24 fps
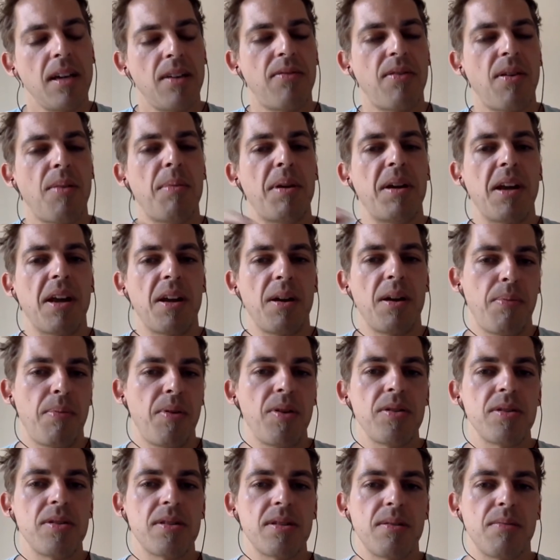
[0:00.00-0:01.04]
it from another
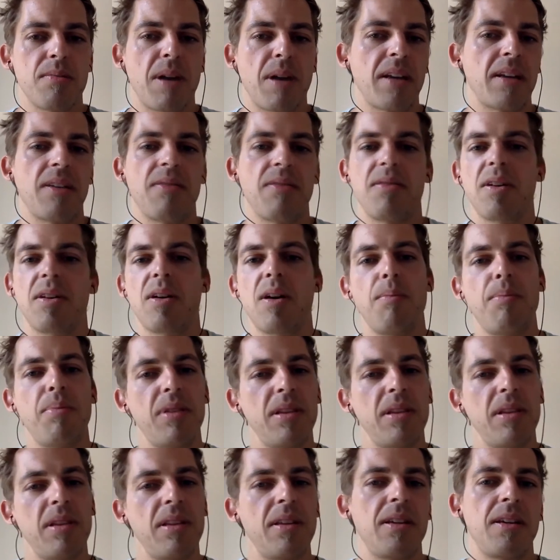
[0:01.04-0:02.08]
person might give you a
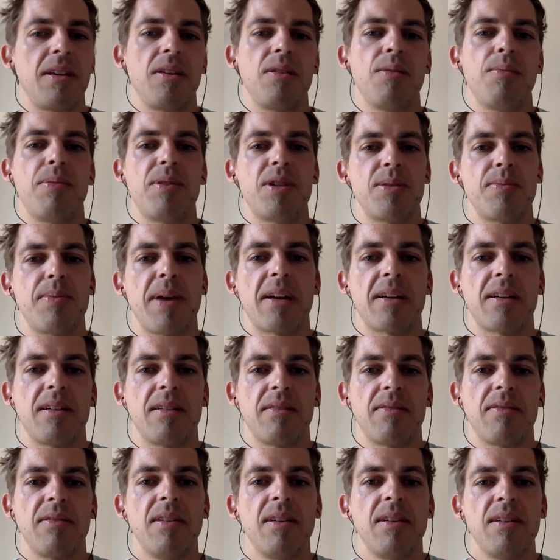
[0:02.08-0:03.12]
completely new
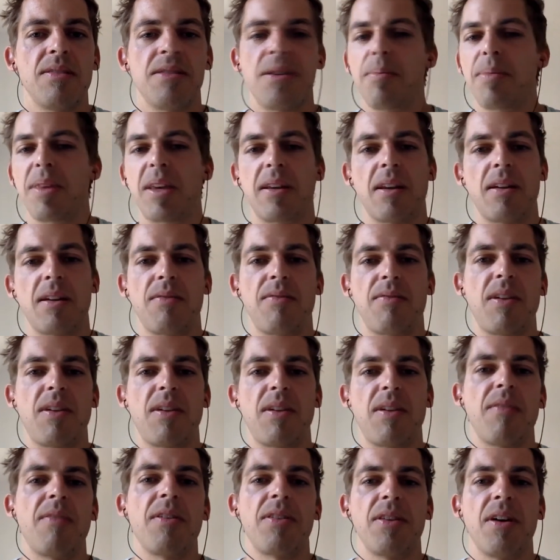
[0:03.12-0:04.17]
perspective, something that you've
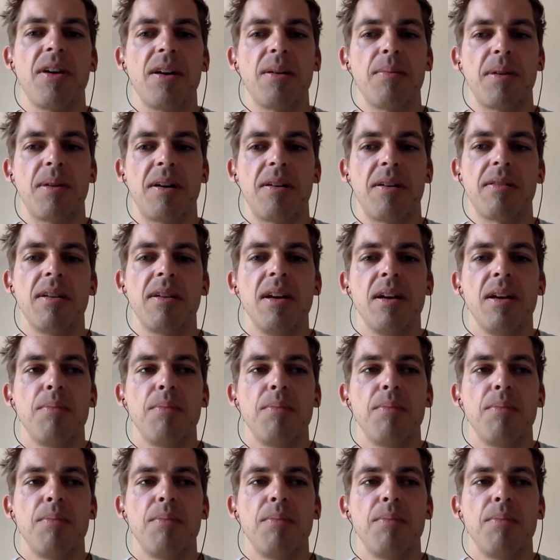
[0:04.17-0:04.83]
never thought about.